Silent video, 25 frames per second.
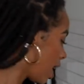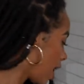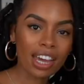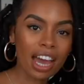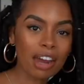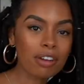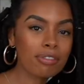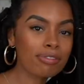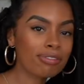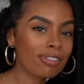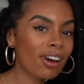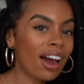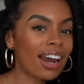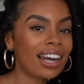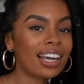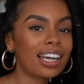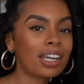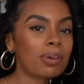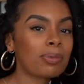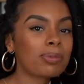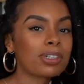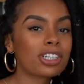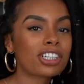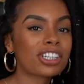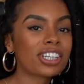And
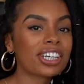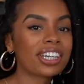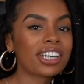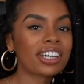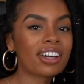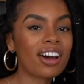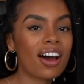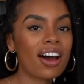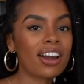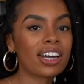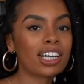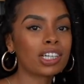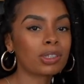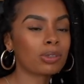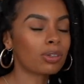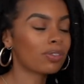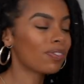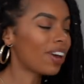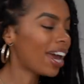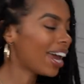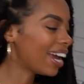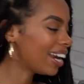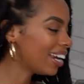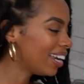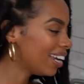finally, we're just gonna garnish with
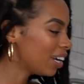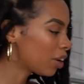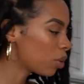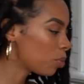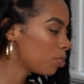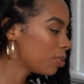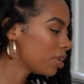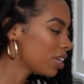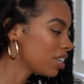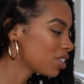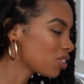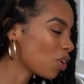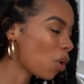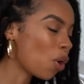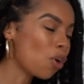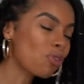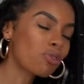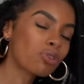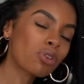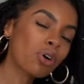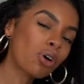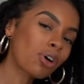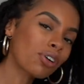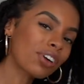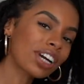a little piece
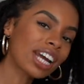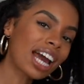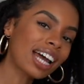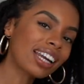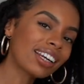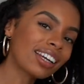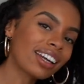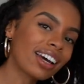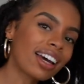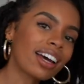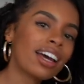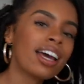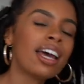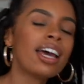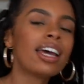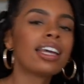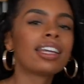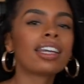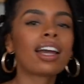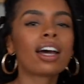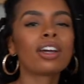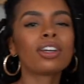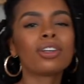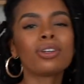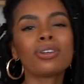of coriander.
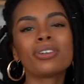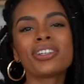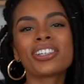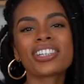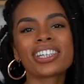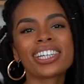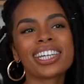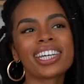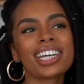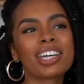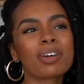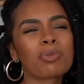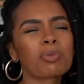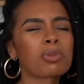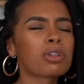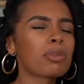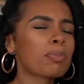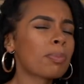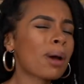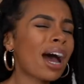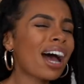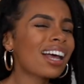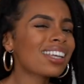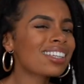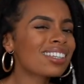Now, usually with
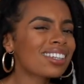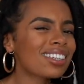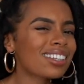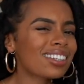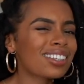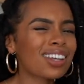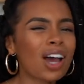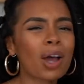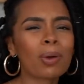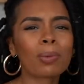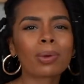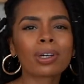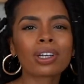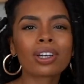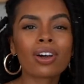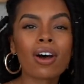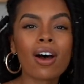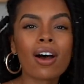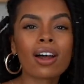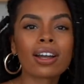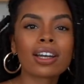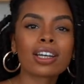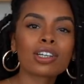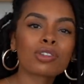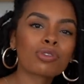pastas, I would
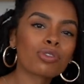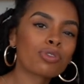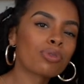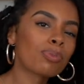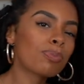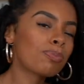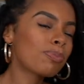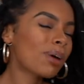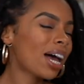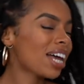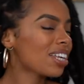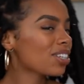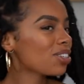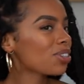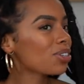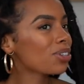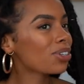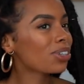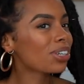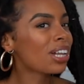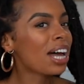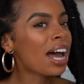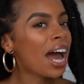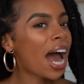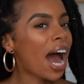garnish with
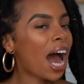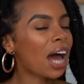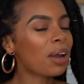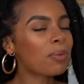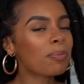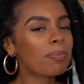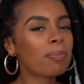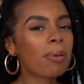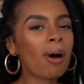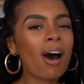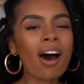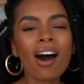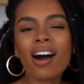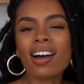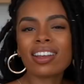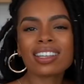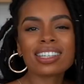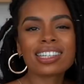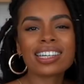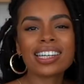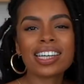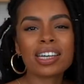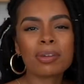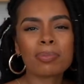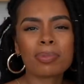basil and
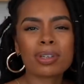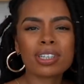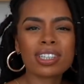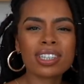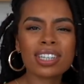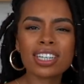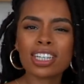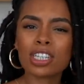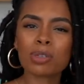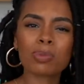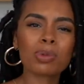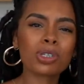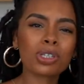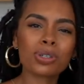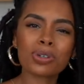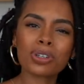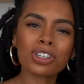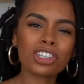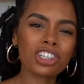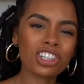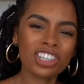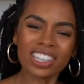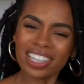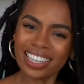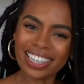parsley, but since we're doing
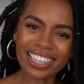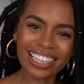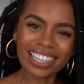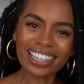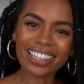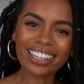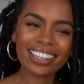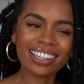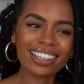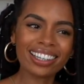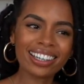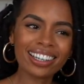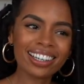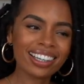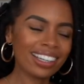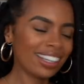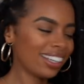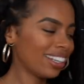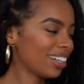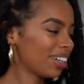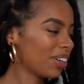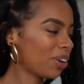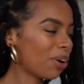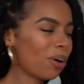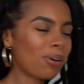chili,
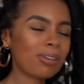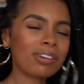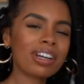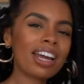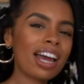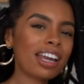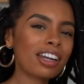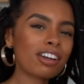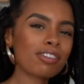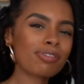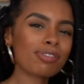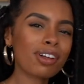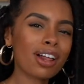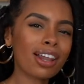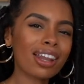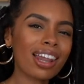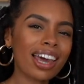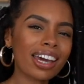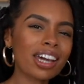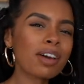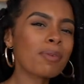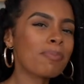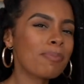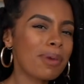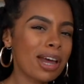coriander felt
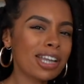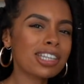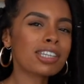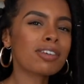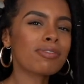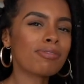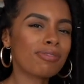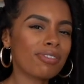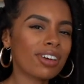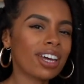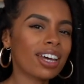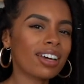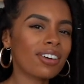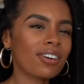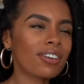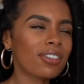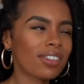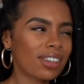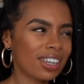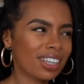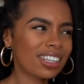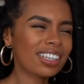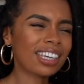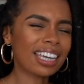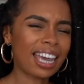like a better fit on
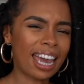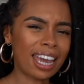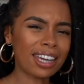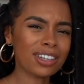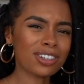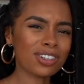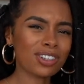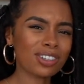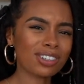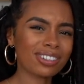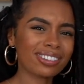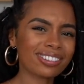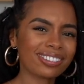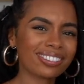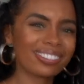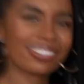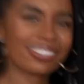this occasion.